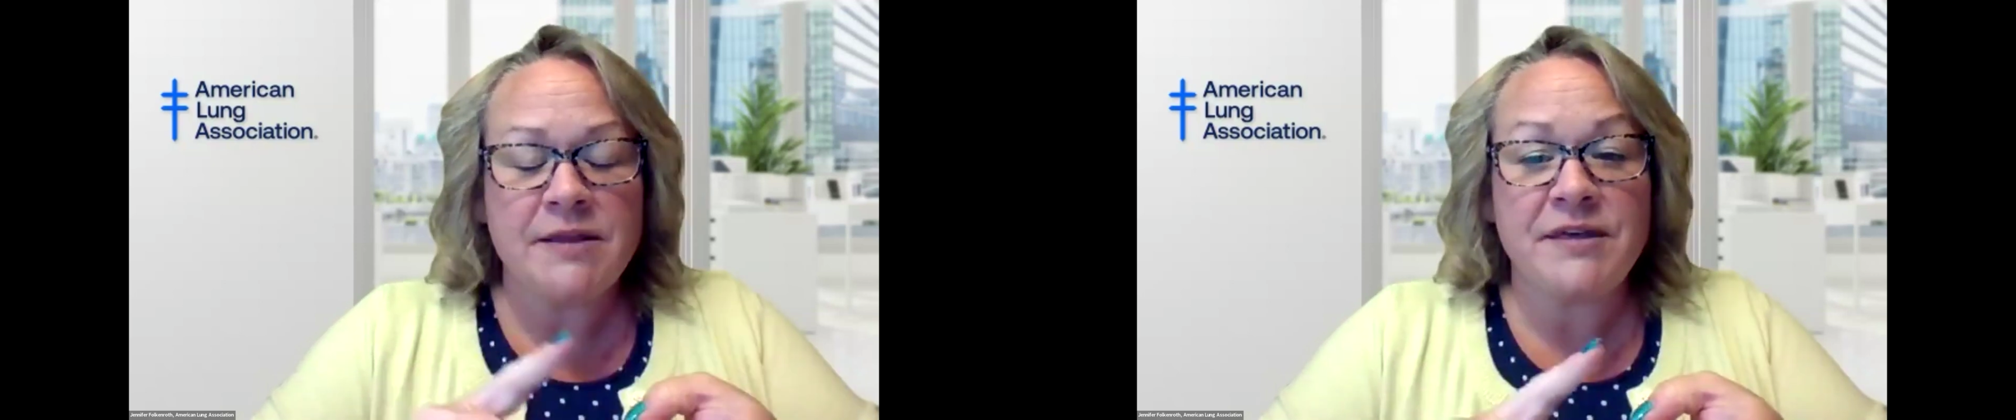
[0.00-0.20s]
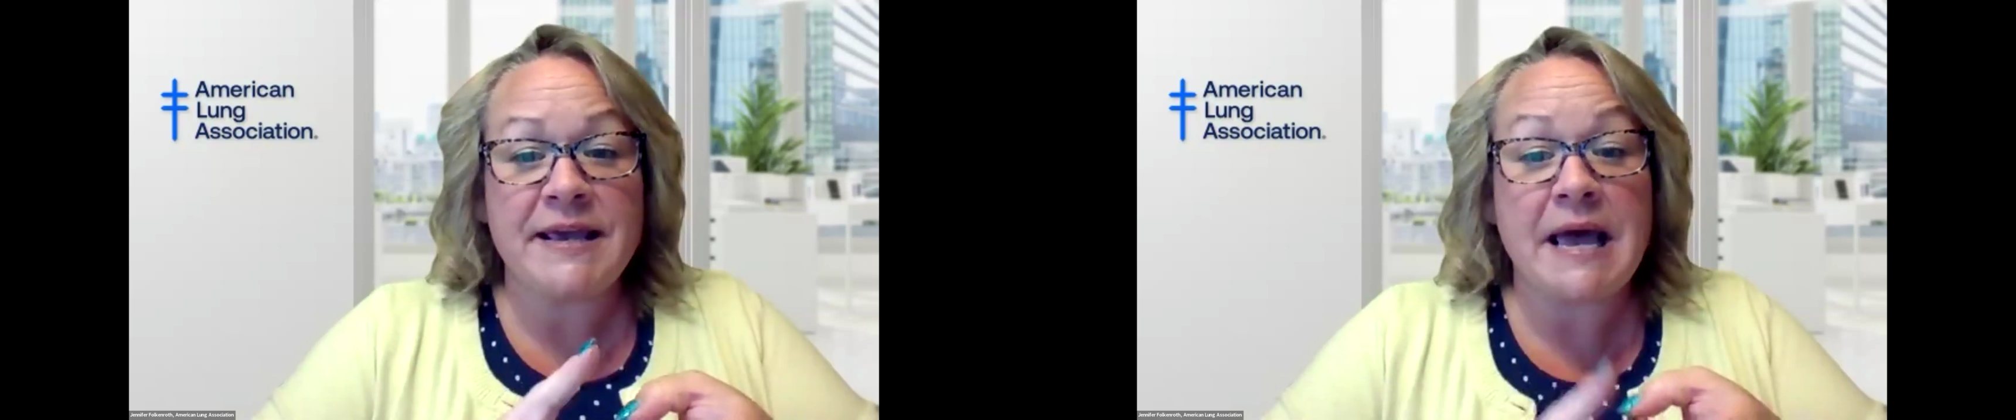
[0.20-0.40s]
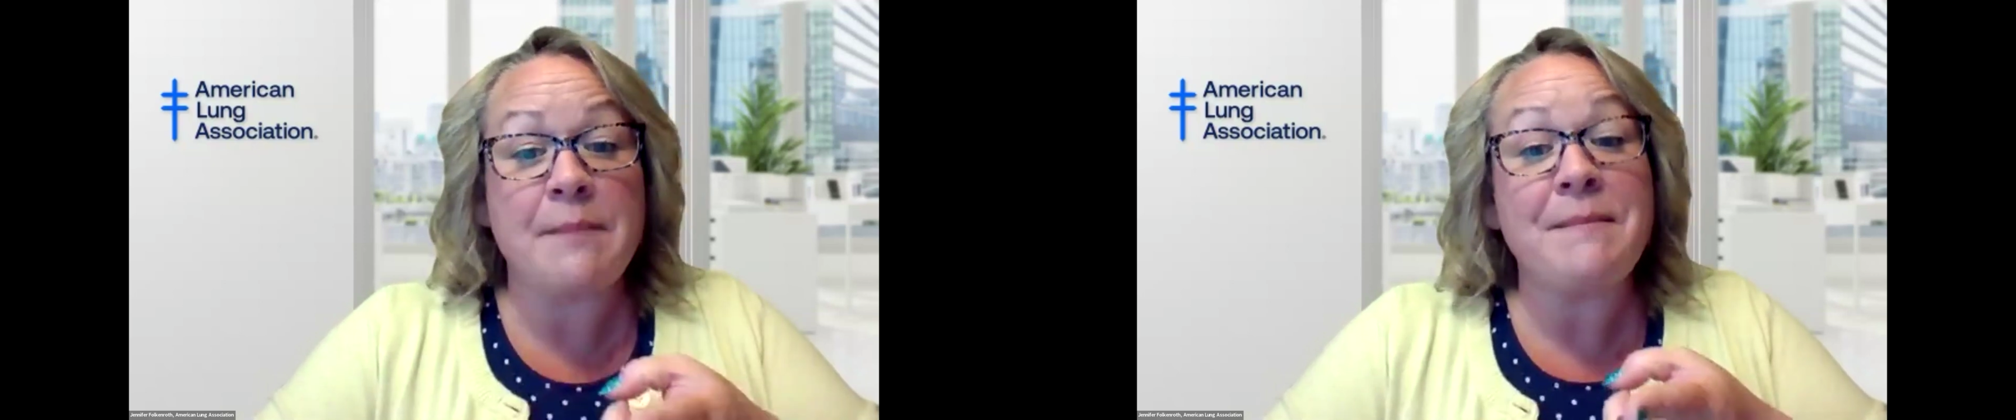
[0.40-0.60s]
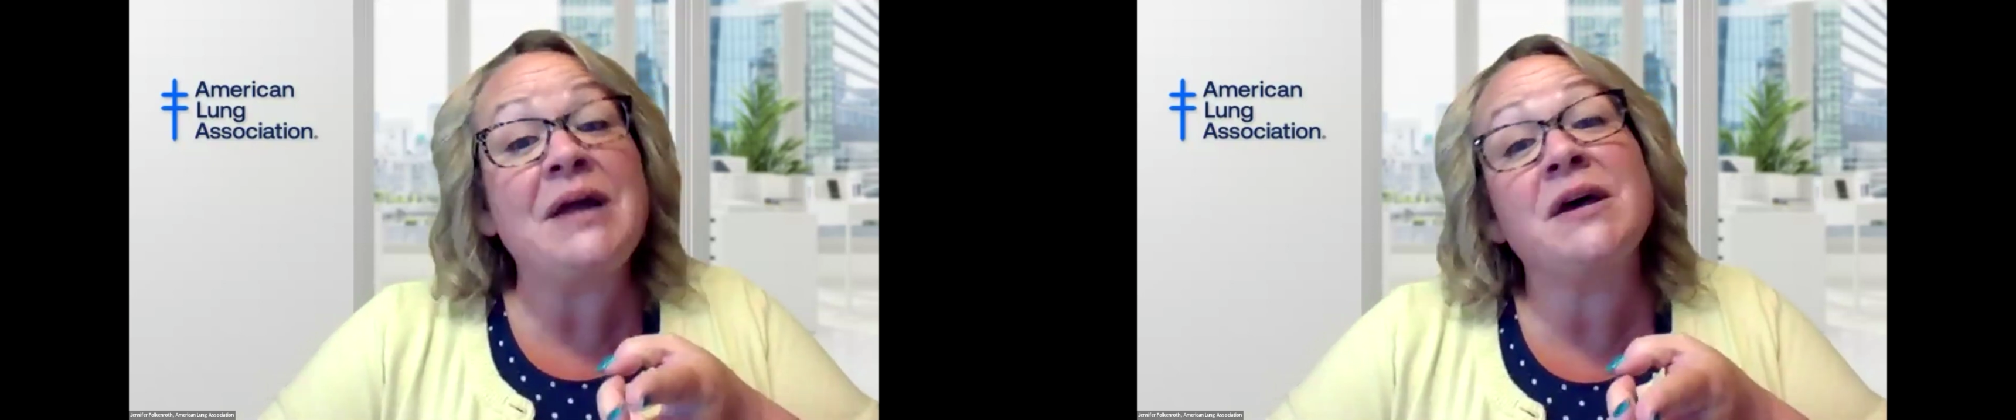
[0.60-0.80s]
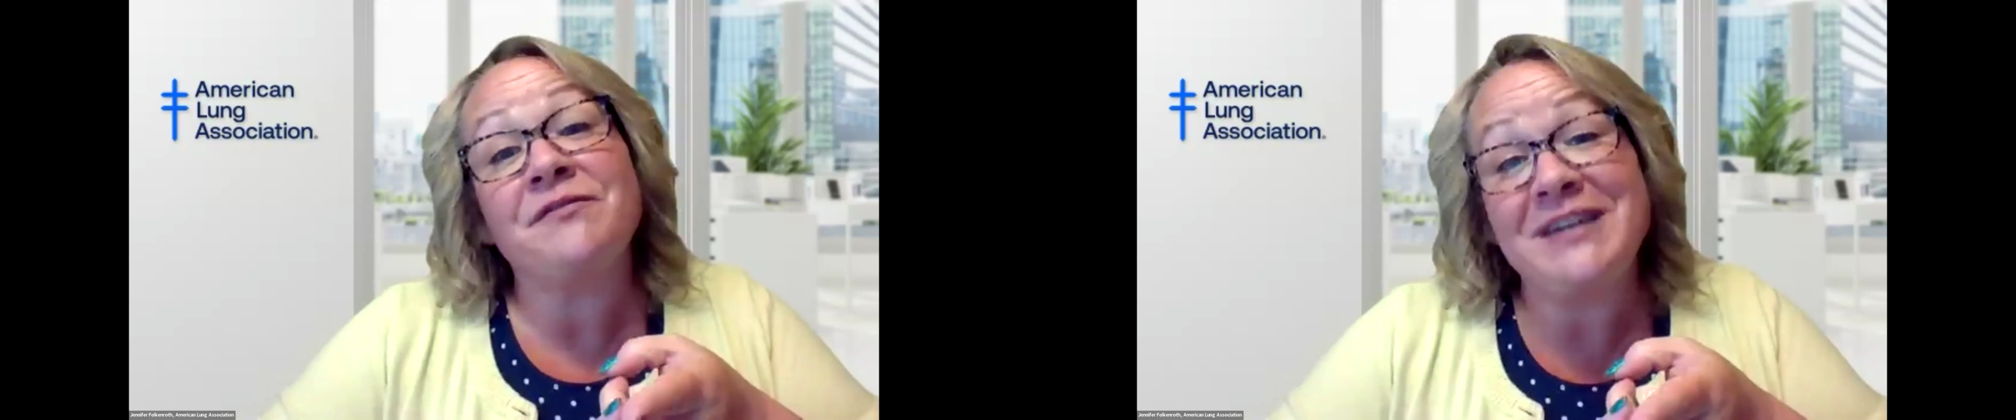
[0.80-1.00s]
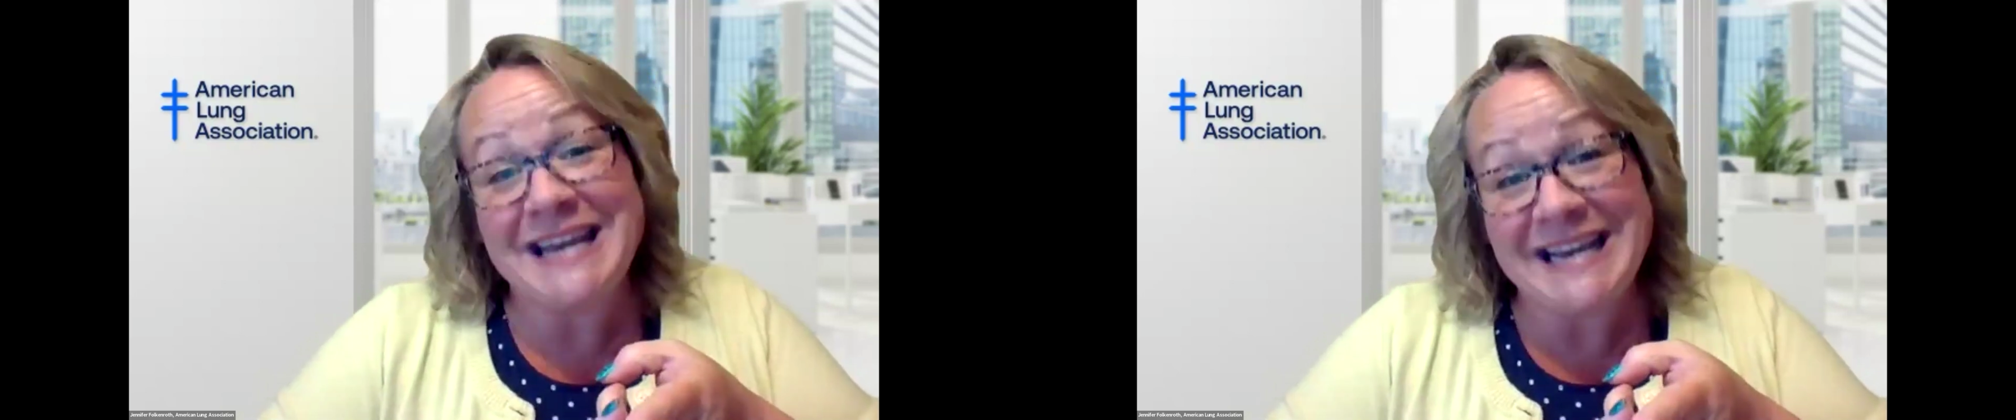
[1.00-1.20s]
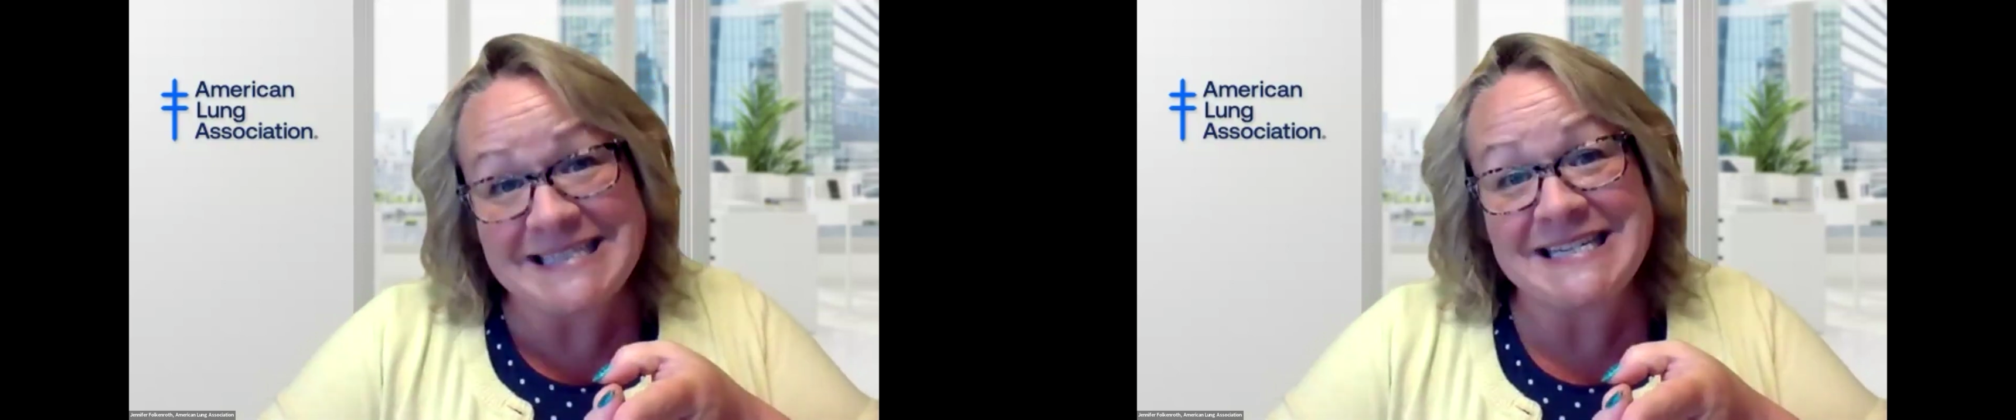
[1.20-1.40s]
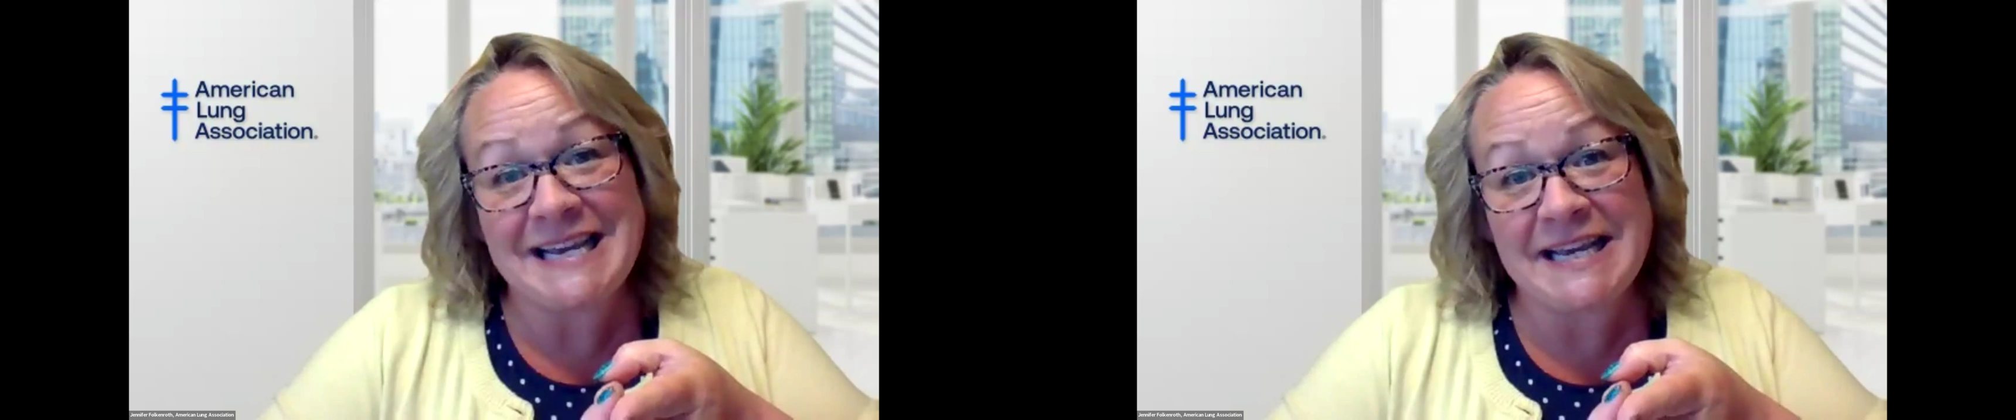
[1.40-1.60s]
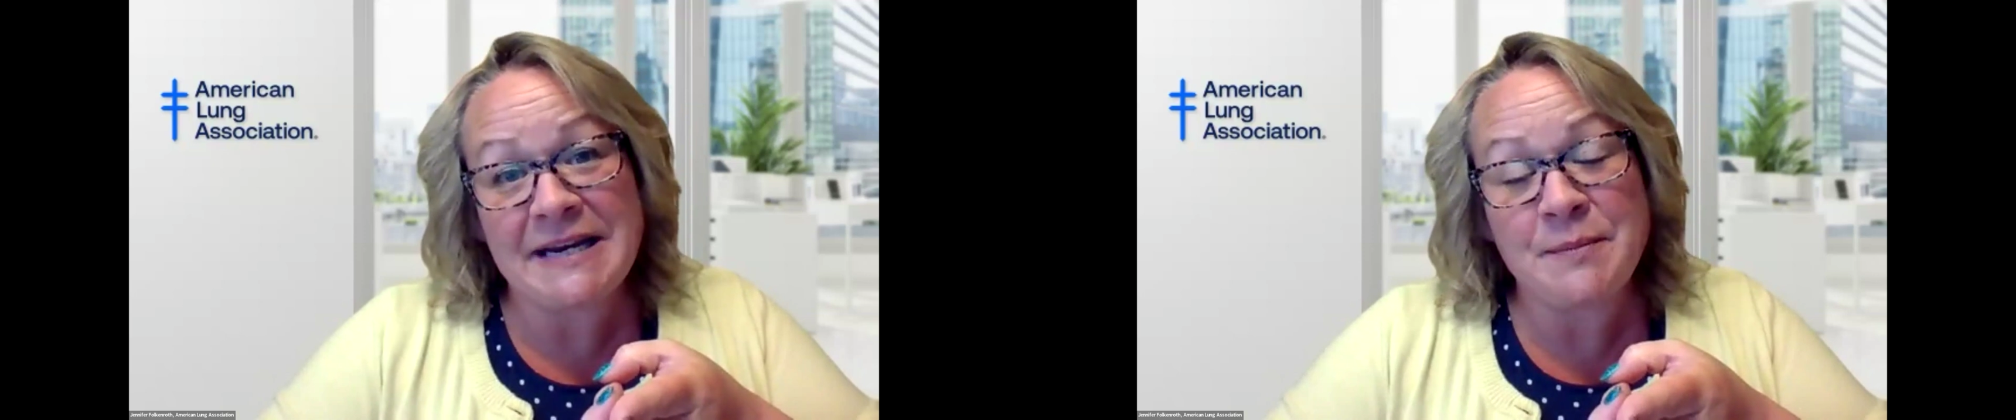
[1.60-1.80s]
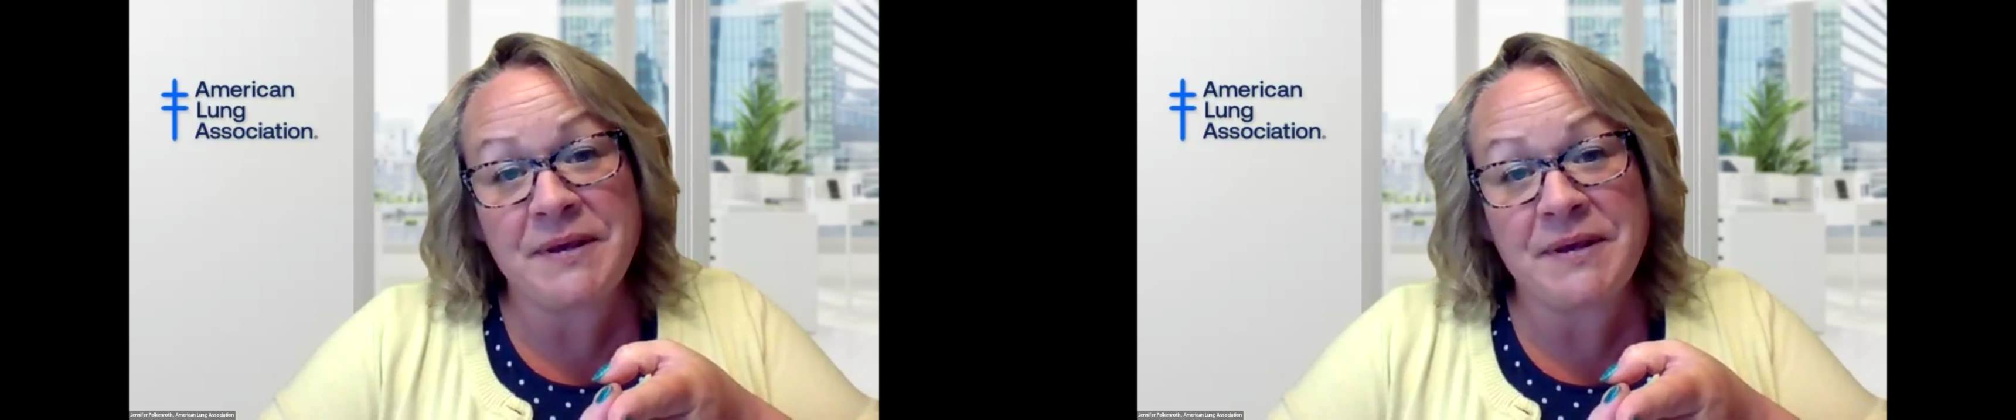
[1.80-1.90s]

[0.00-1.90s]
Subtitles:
the amount of nicotine